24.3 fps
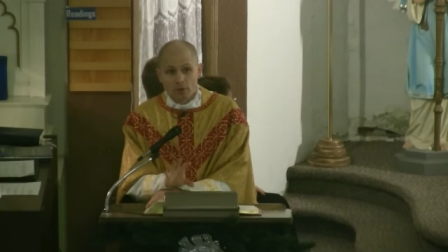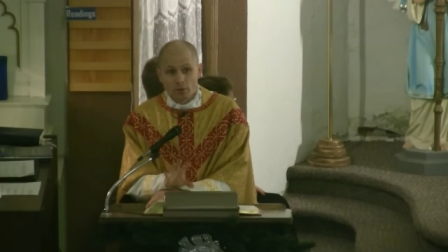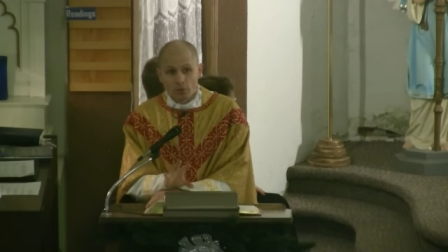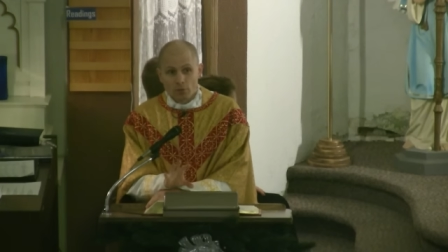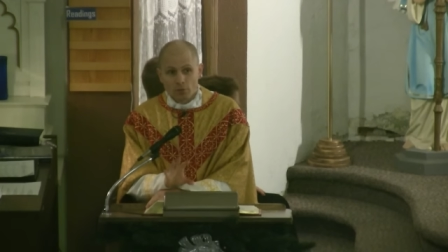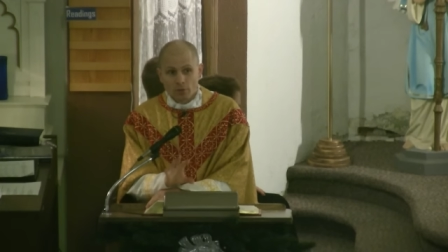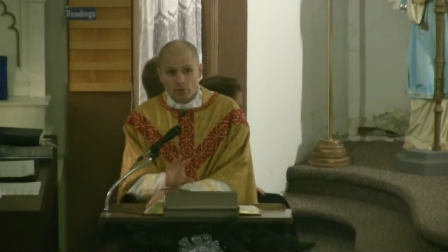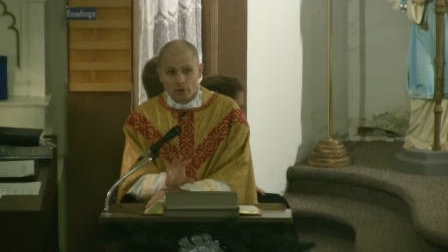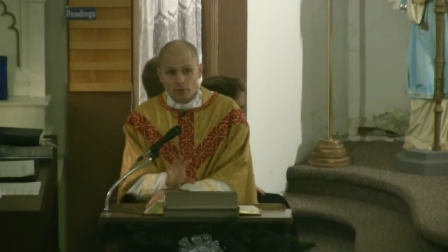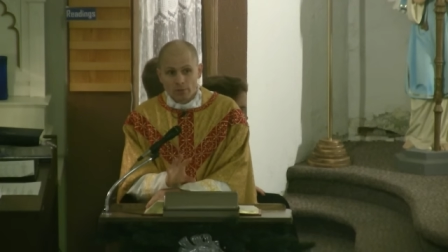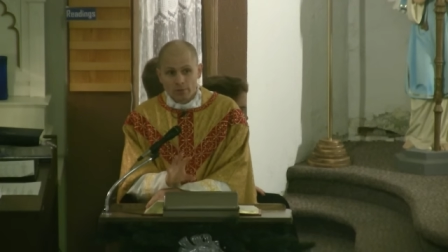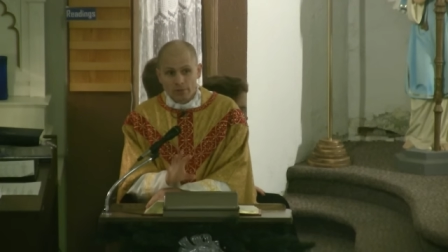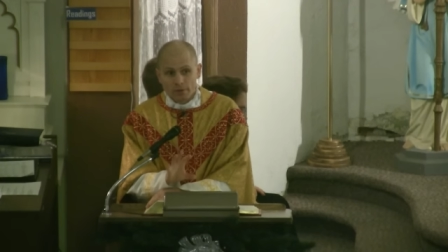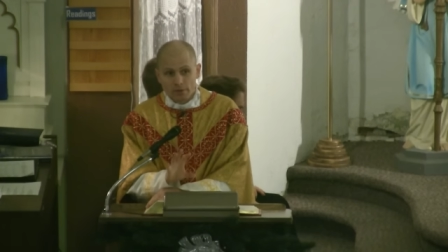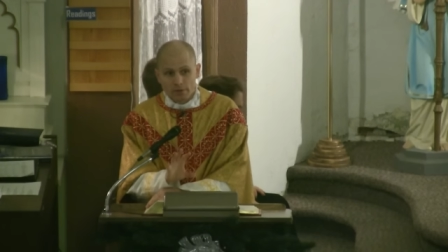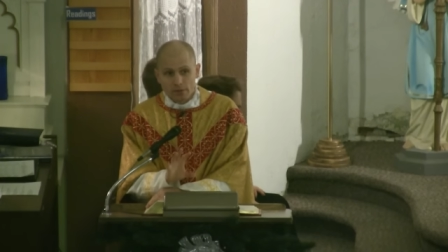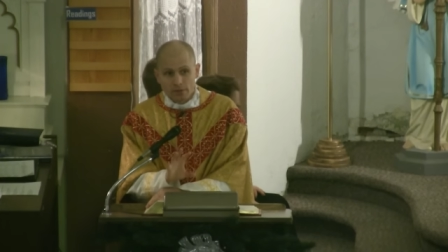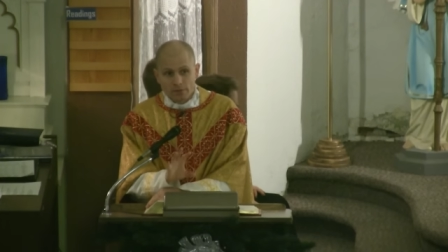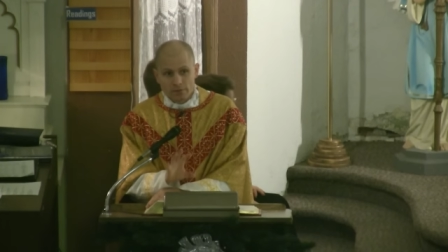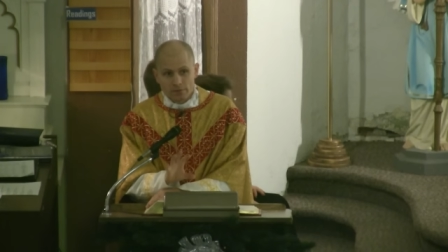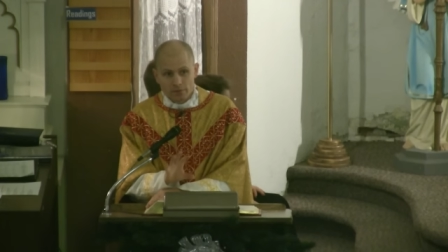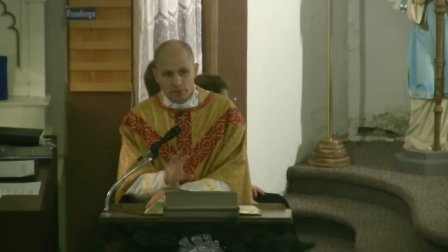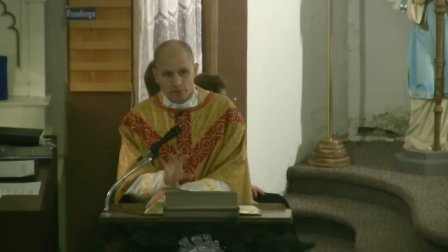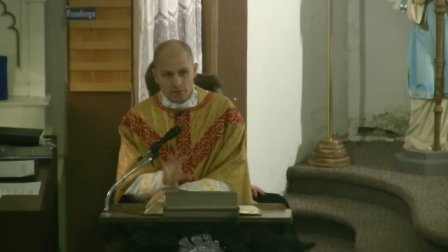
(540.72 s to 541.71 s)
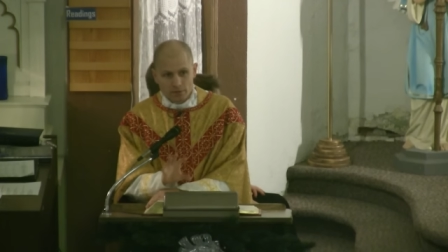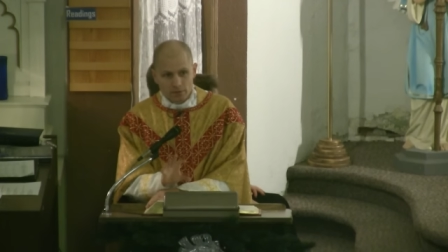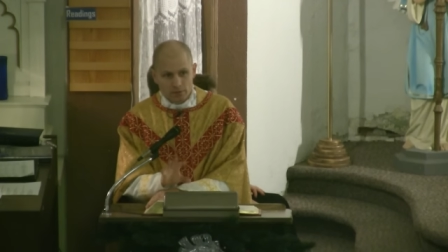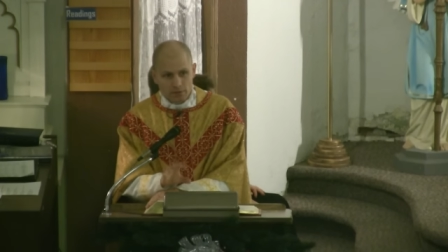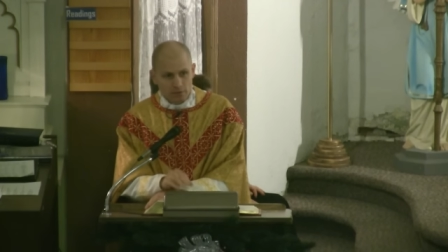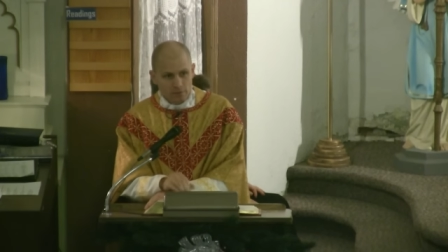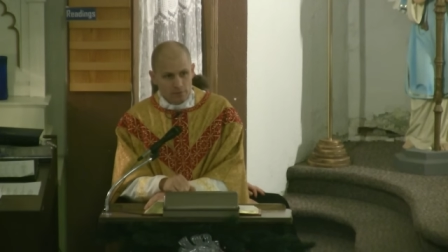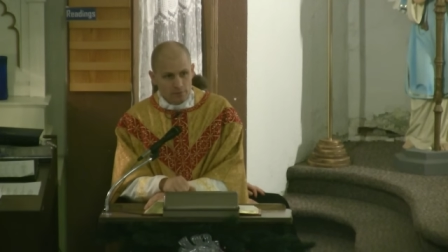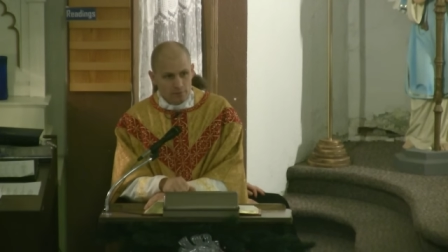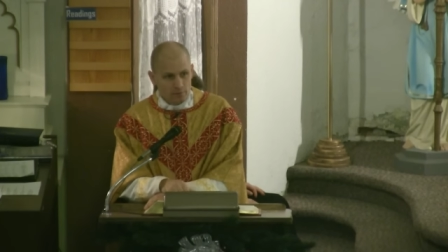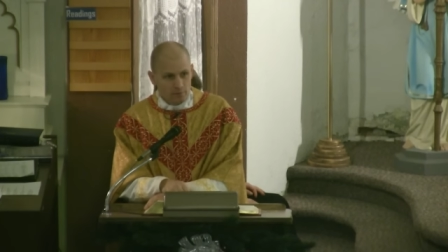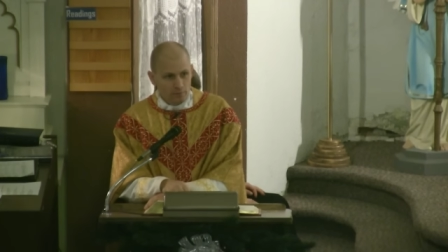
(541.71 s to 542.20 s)
Or are we leaving the
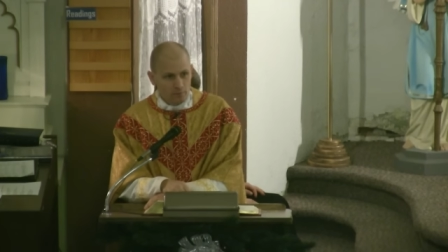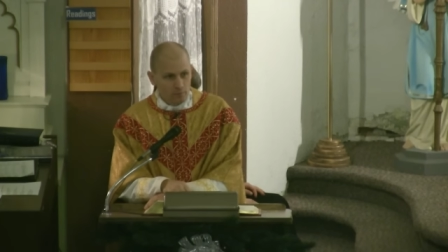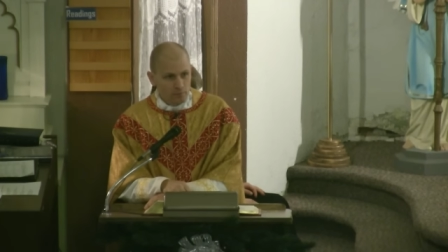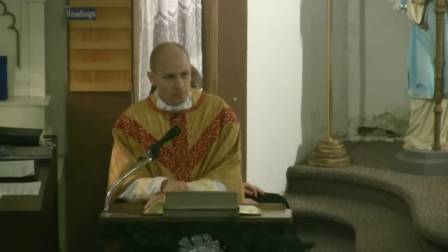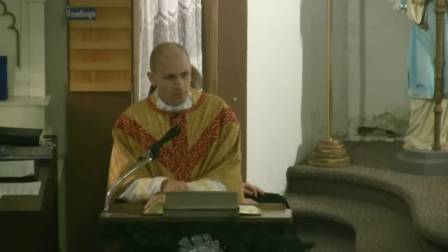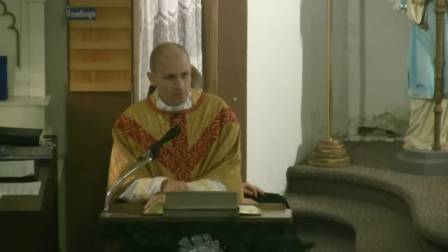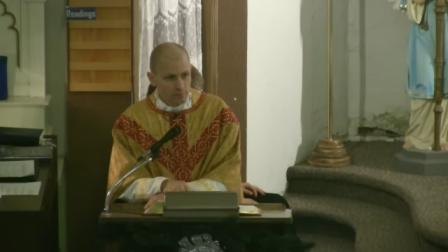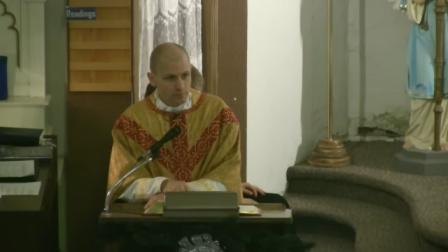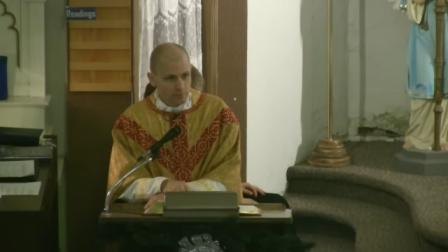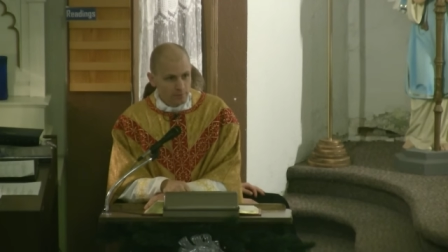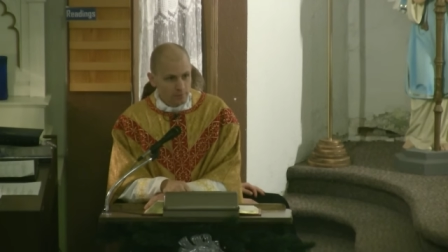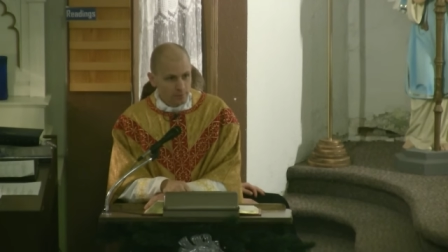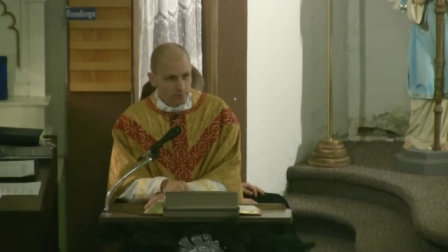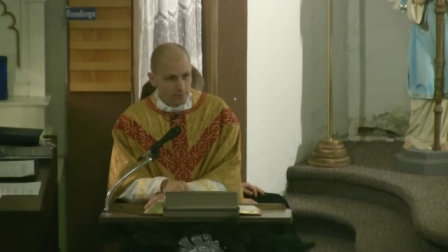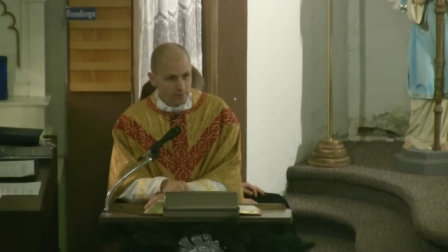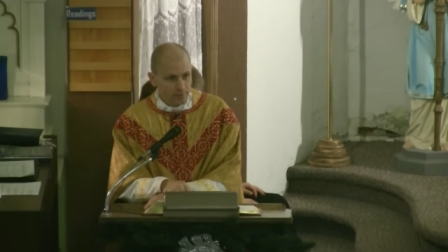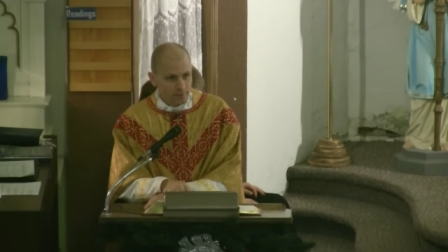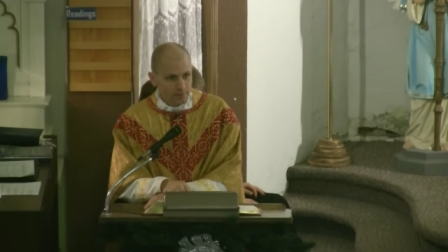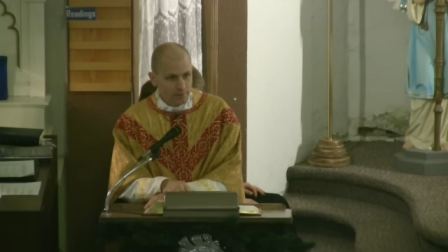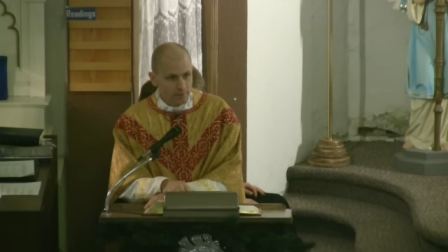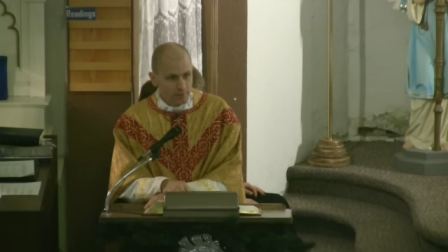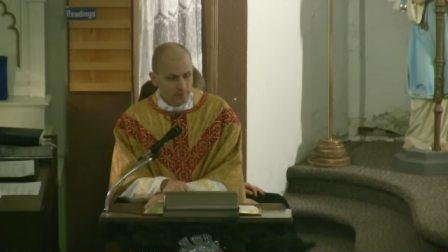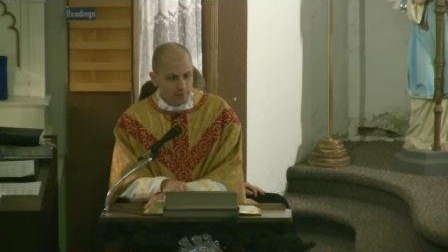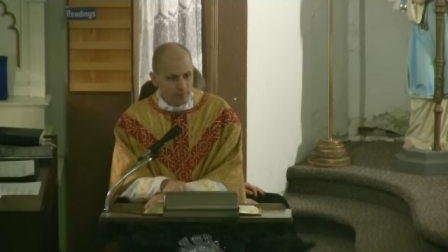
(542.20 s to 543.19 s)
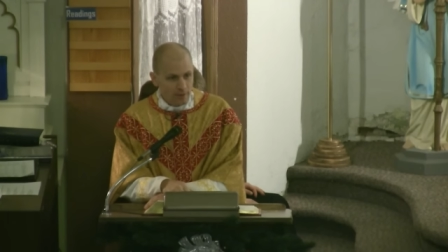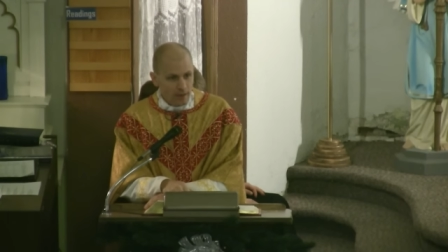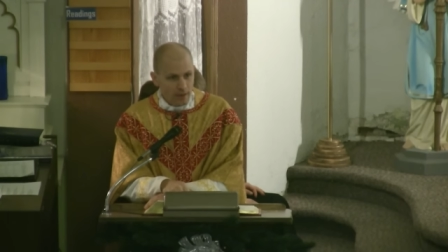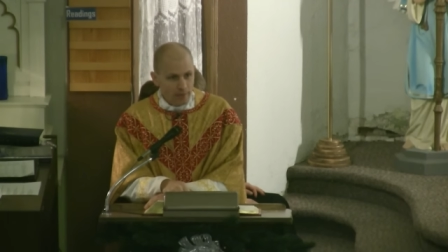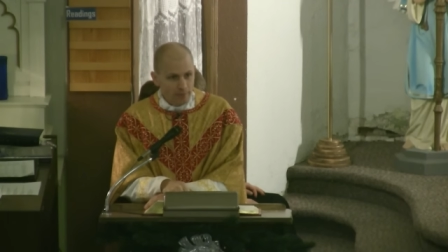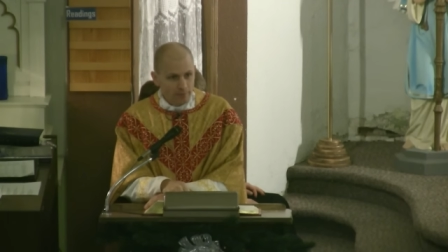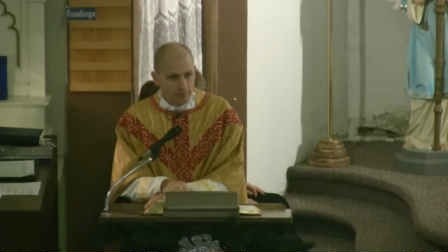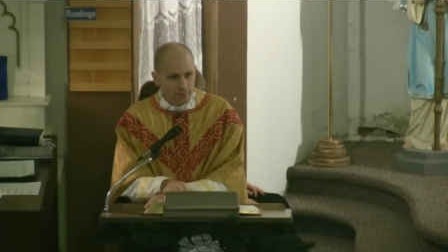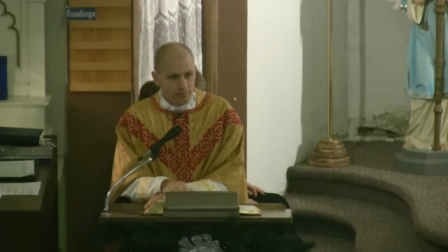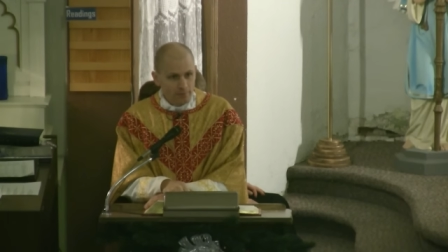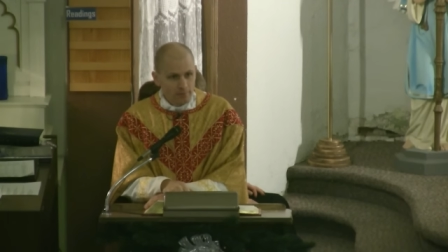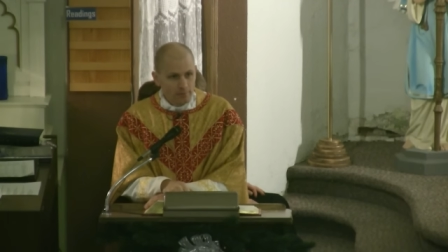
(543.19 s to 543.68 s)
gifts of the Holy Spirit
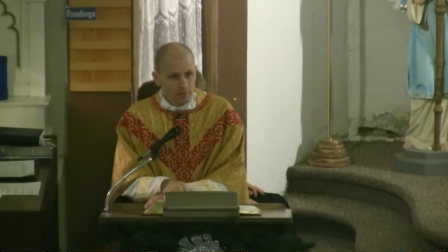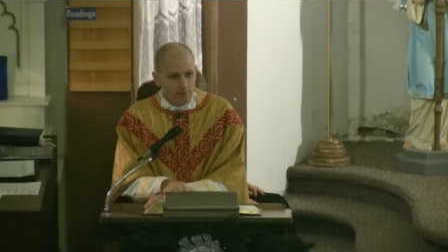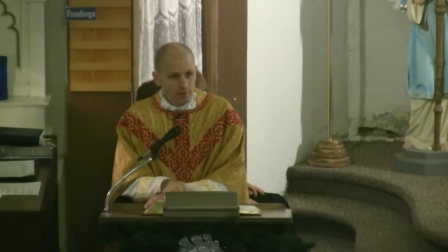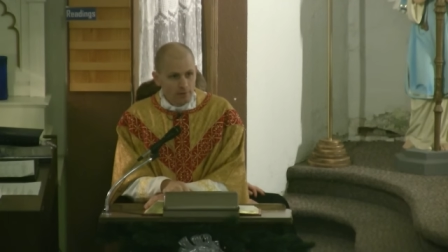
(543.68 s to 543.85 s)
wrapped